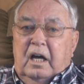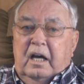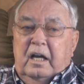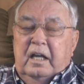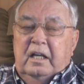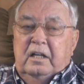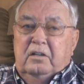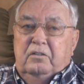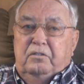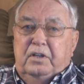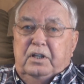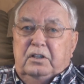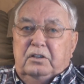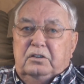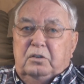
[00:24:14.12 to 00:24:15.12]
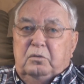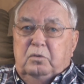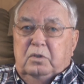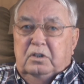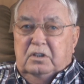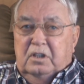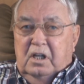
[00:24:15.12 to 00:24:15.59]
I had the figures at
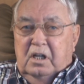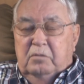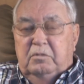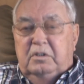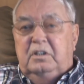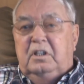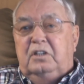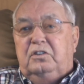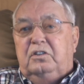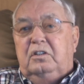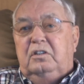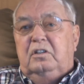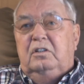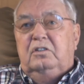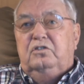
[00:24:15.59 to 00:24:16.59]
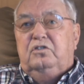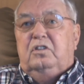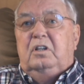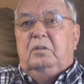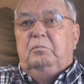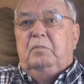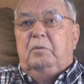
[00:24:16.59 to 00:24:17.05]
one time, but they
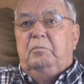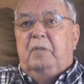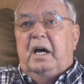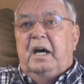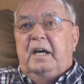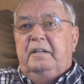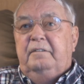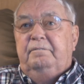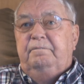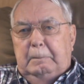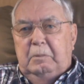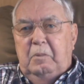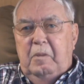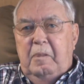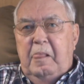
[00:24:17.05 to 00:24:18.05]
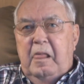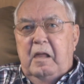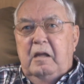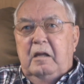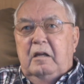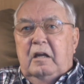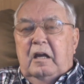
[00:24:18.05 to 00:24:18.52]
slipped my mind.
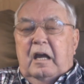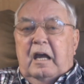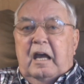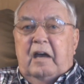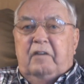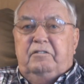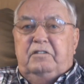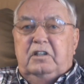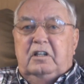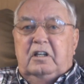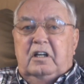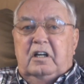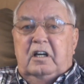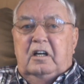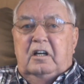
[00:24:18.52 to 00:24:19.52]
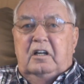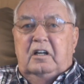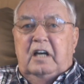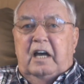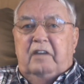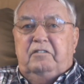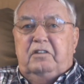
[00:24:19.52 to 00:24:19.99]

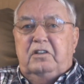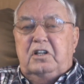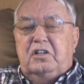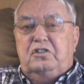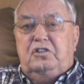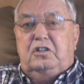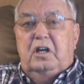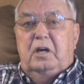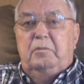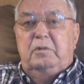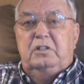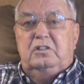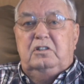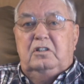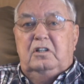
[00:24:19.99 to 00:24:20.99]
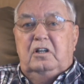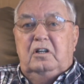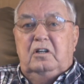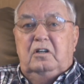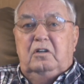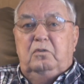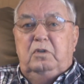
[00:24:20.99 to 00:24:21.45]
After this skirmish,
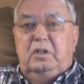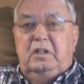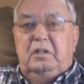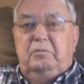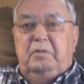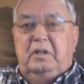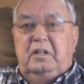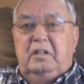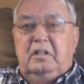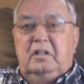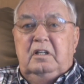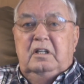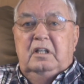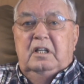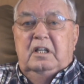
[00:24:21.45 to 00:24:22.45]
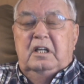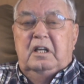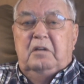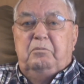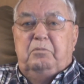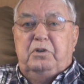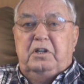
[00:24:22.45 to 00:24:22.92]
we had been
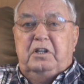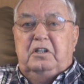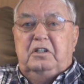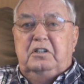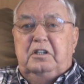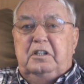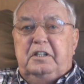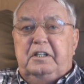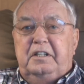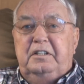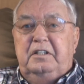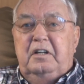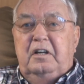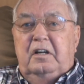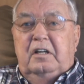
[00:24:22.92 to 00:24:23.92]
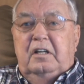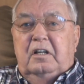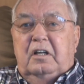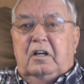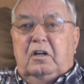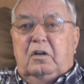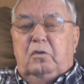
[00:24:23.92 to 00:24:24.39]
hit pretty good, and
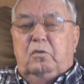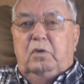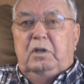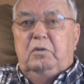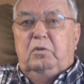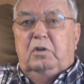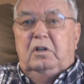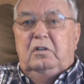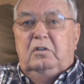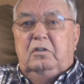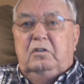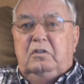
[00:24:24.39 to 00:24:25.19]
we were